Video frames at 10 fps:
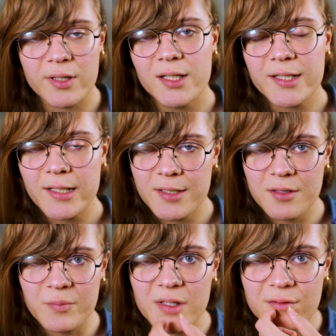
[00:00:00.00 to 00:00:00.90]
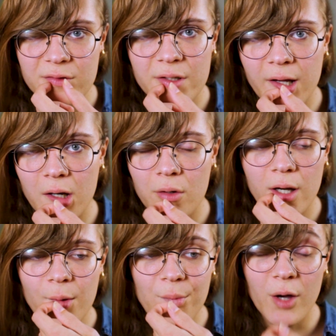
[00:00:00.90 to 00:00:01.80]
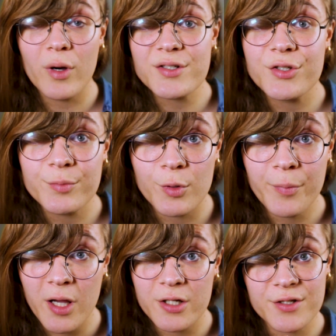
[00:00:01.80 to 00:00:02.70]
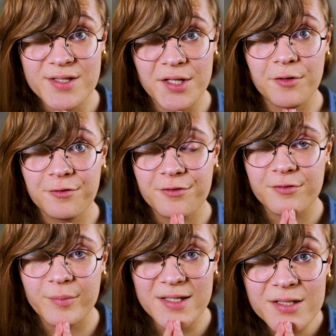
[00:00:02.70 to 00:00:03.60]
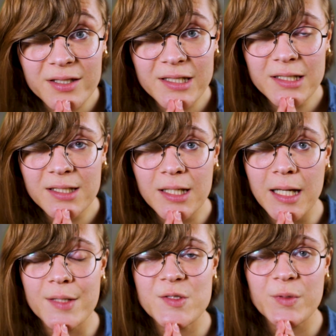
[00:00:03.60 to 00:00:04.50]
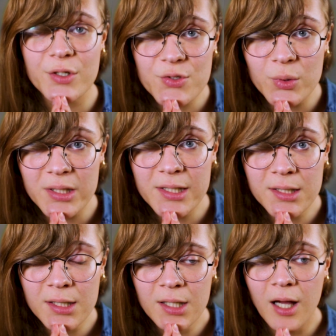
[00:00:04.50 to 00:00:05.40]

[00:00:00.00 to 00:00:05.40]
we're gonna get into the meat of it now. Um, I want you to prepare yourself mentally and spiritually.